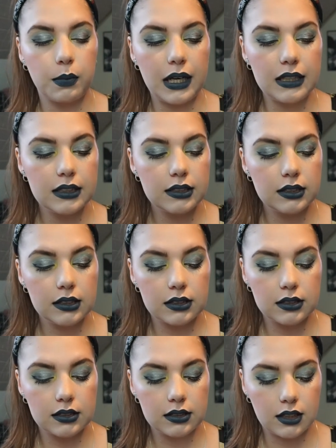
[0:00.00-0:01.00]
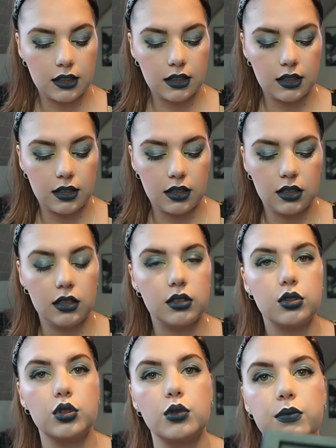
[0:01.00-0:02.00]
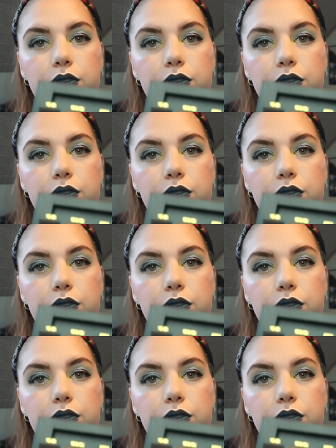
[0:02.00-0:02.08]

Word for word: palette. It is a dupe